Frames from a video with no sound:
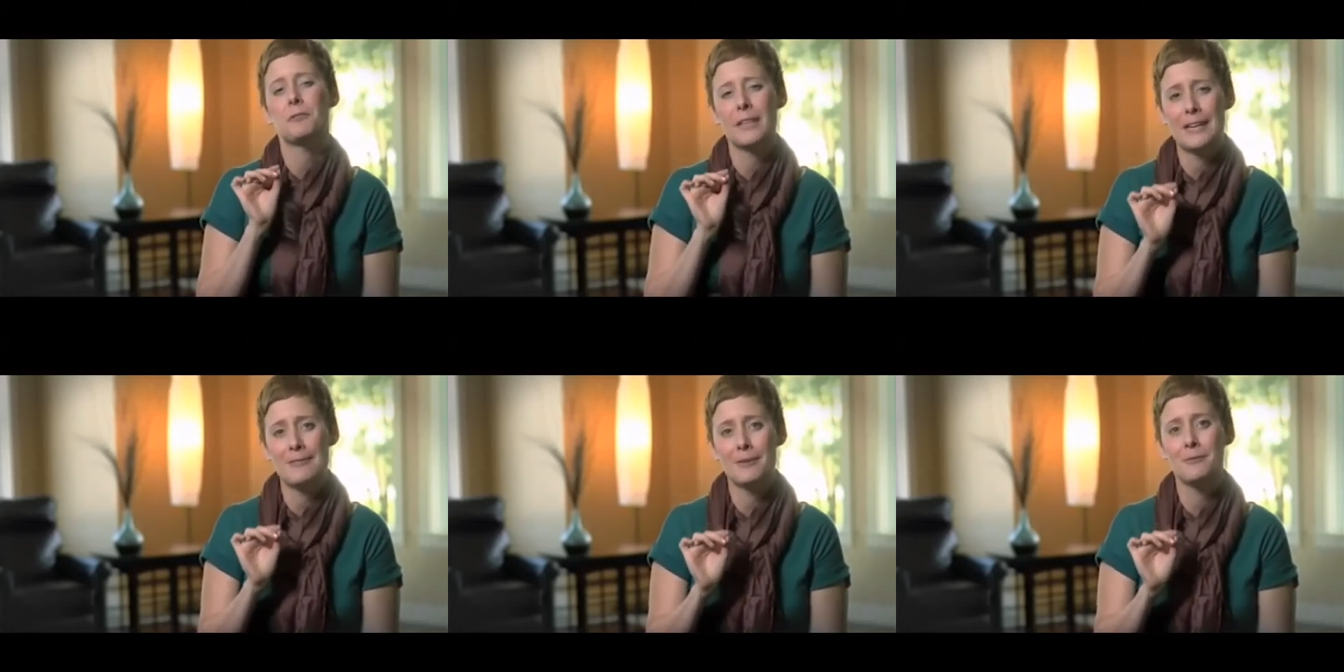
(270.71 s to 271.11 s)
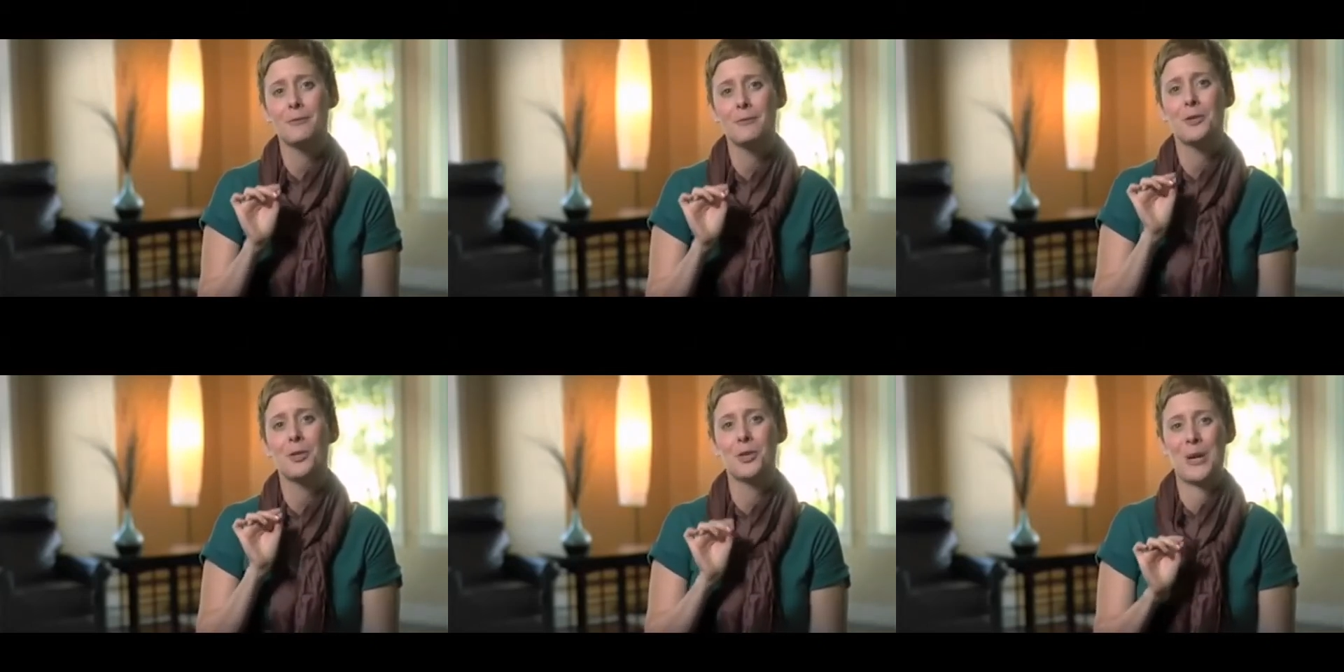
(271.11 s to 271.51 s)

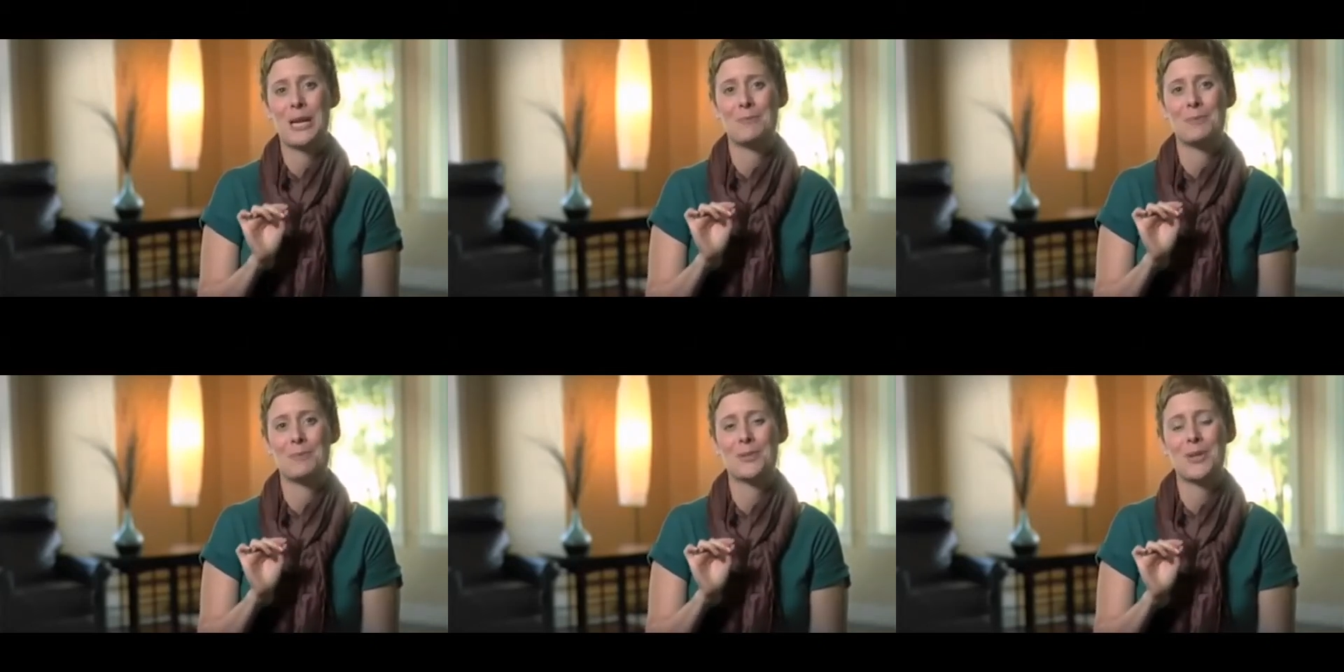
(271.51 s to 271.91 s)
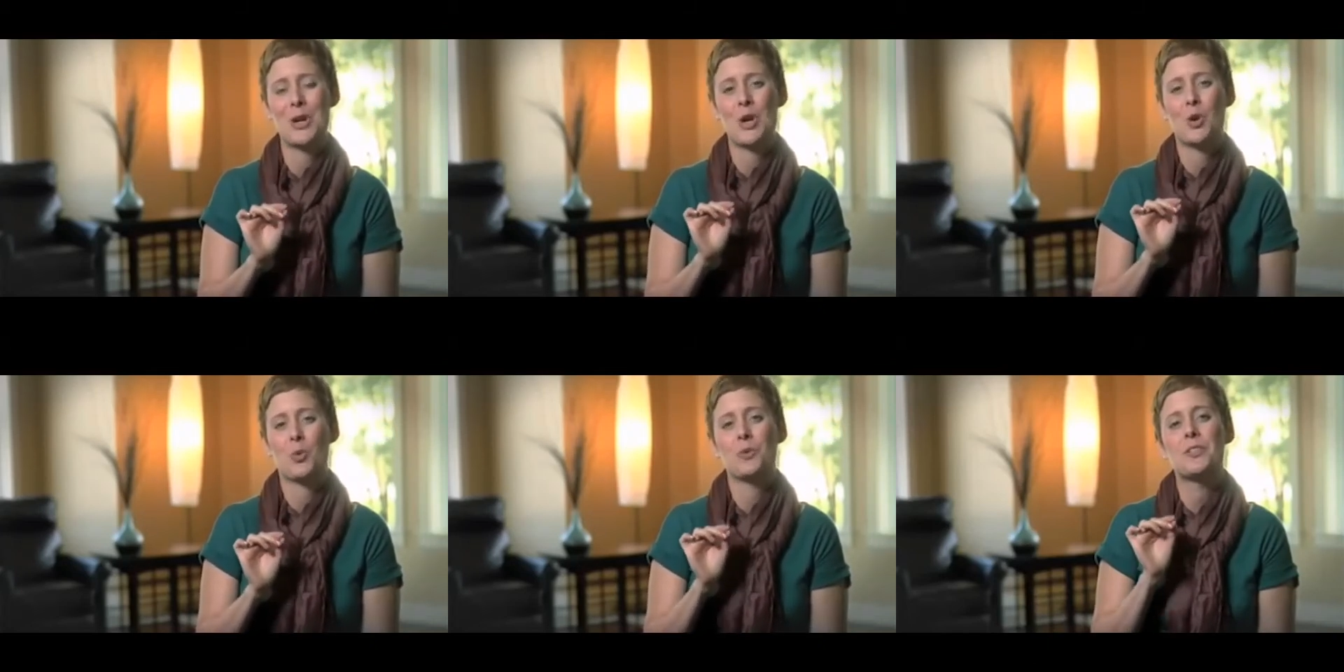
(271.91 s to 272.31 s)
flavorful grapes
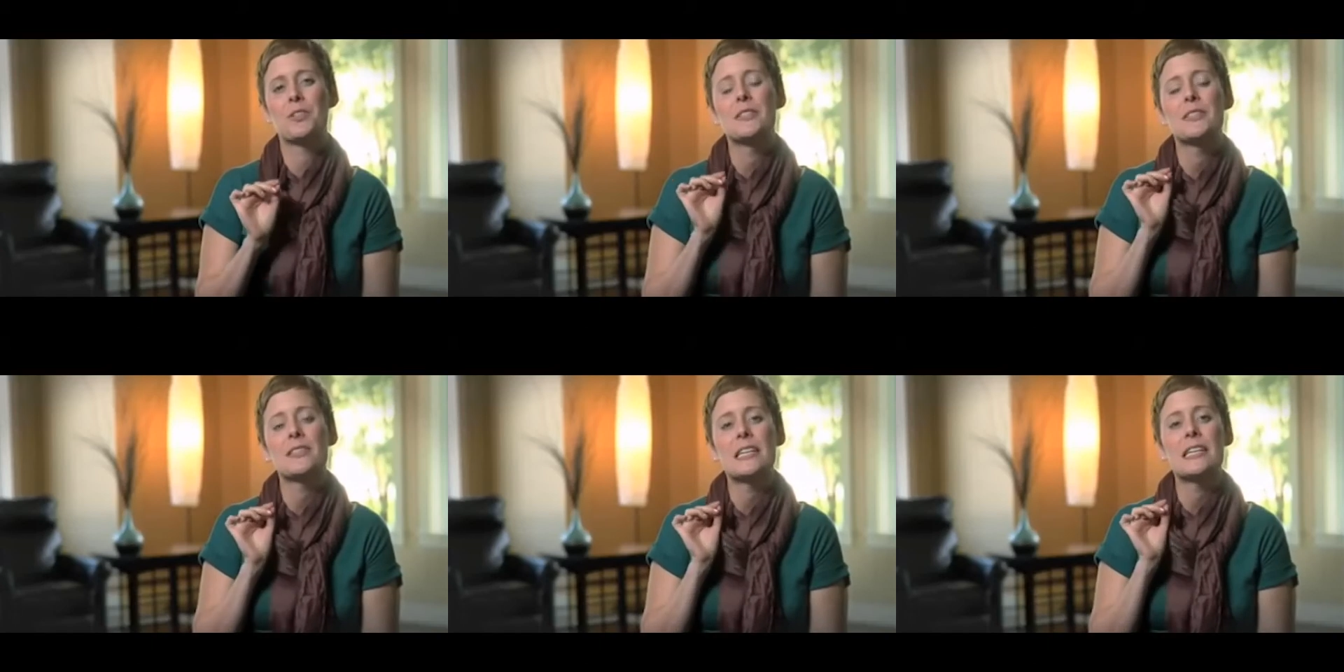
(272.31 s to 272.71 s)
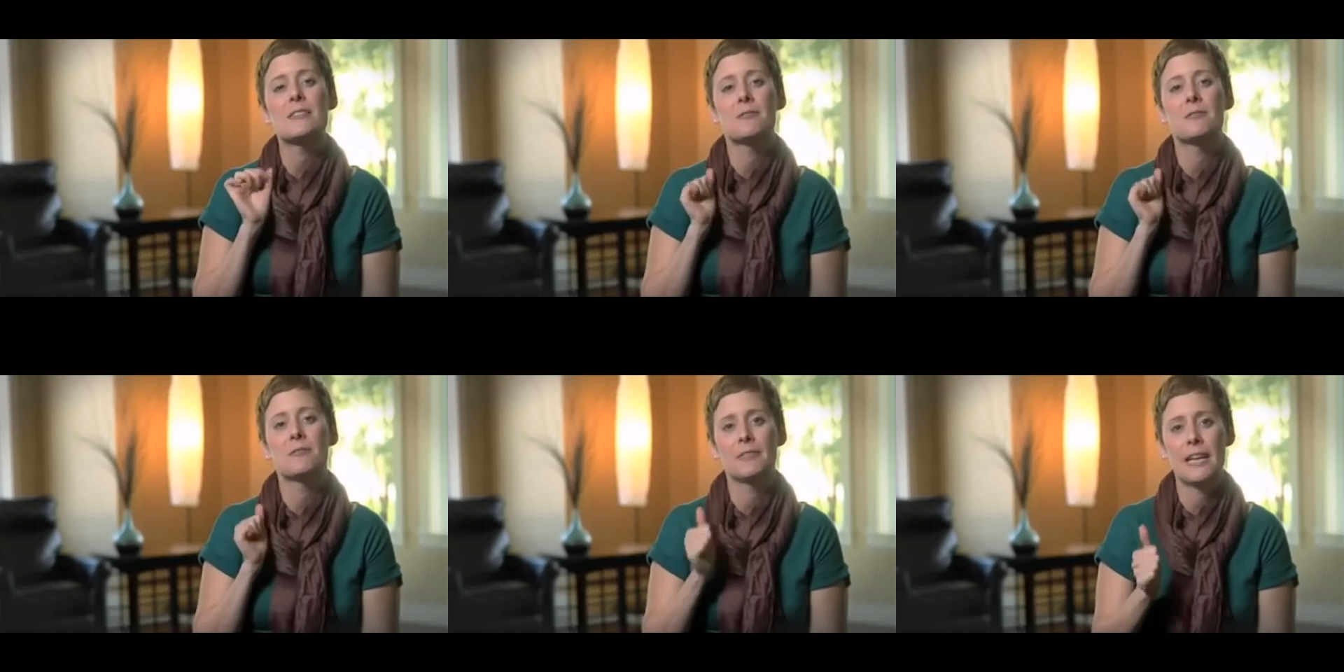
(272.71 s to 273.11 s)
with
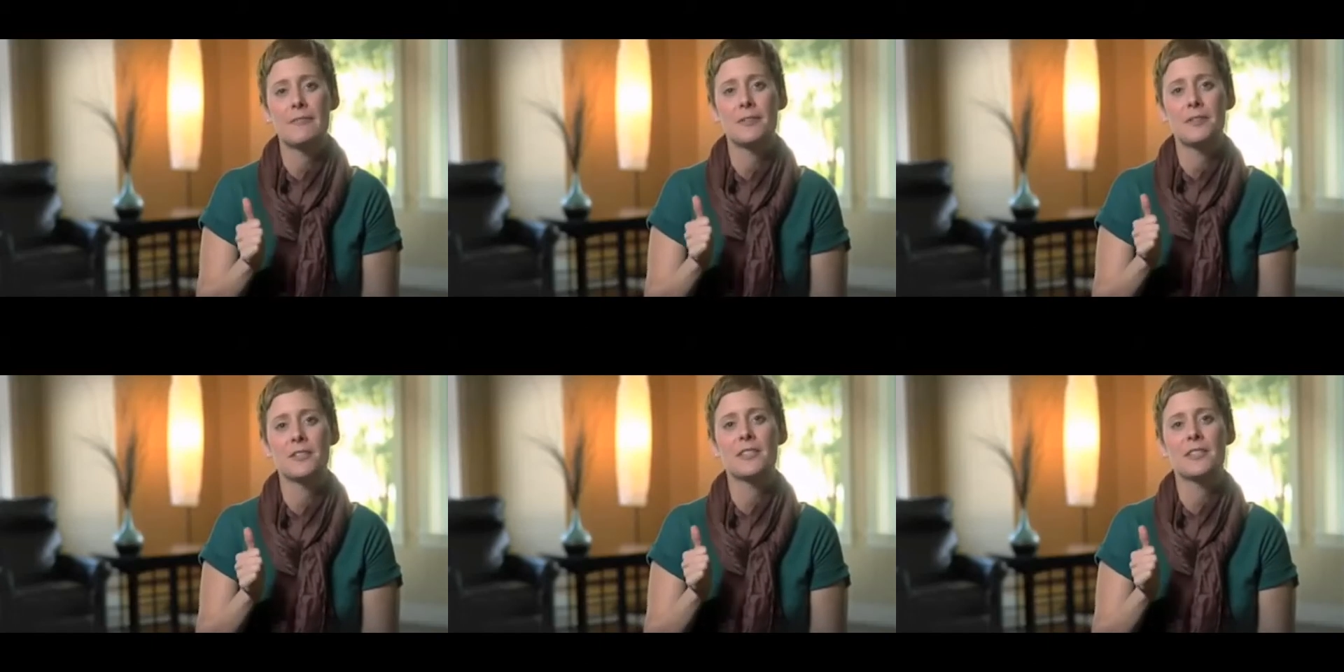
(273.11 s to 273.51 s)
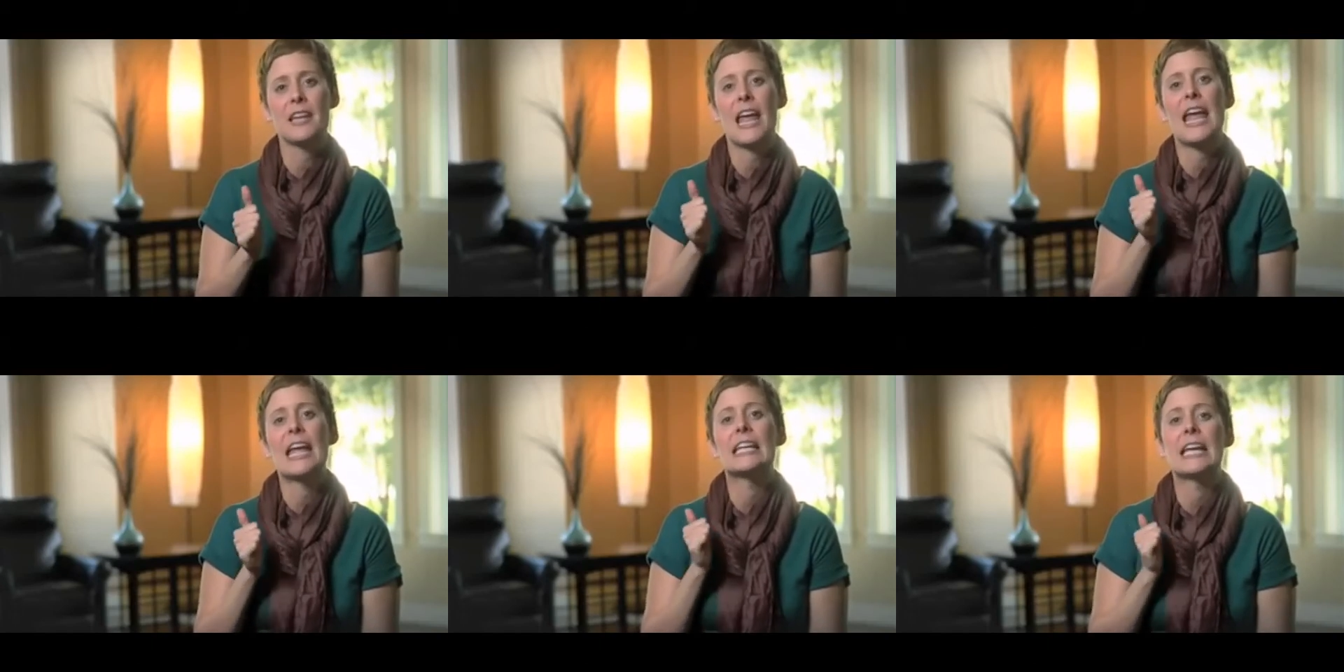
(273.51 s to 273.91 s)
distinct flavors
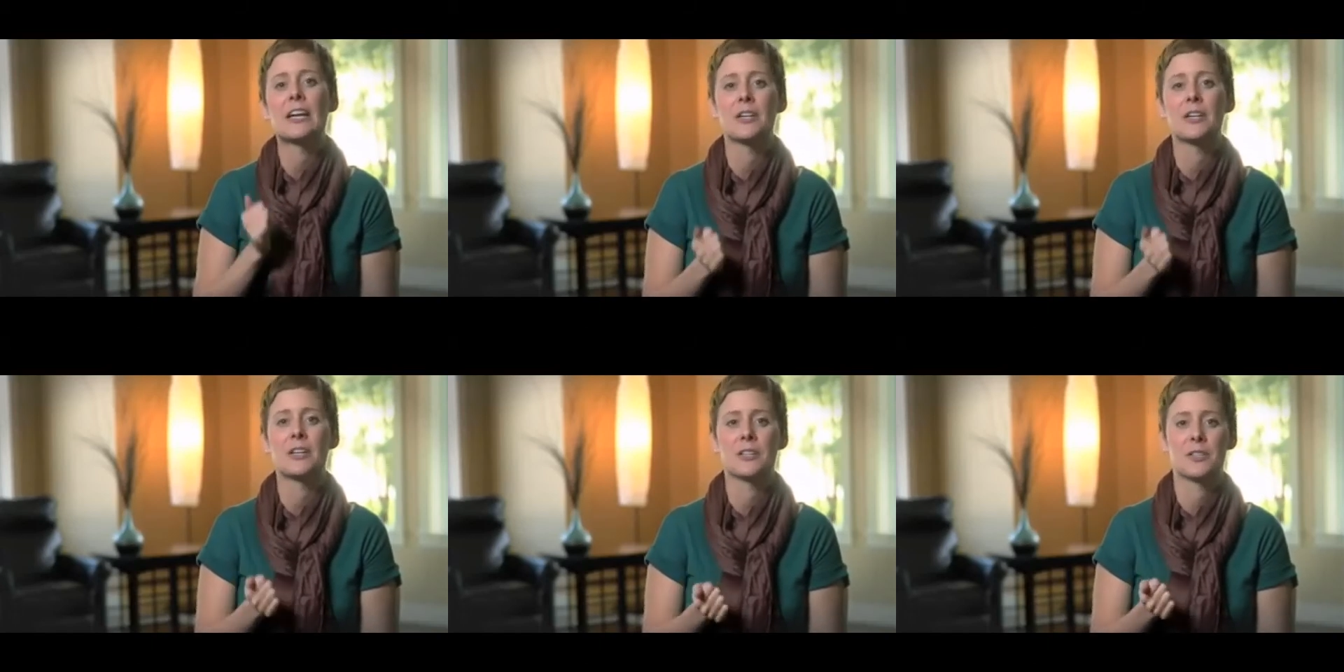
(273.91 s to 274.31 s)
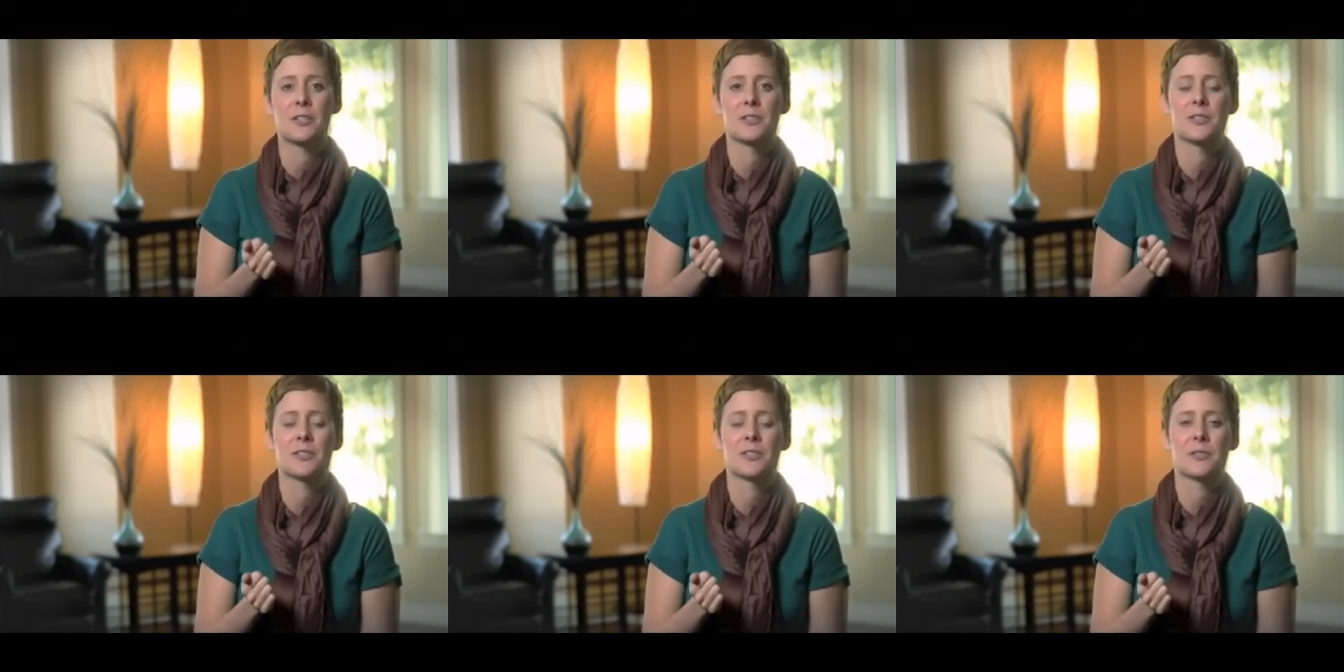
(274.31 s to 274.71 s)
and
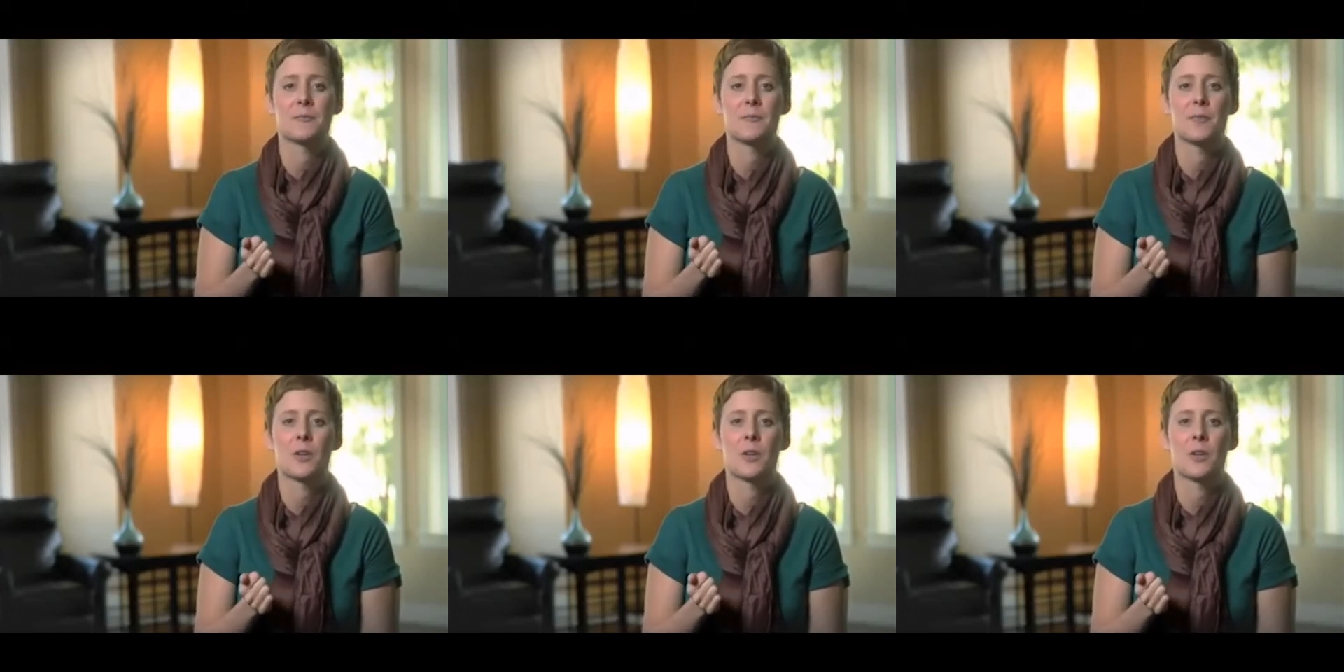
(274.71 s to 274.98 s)
characters.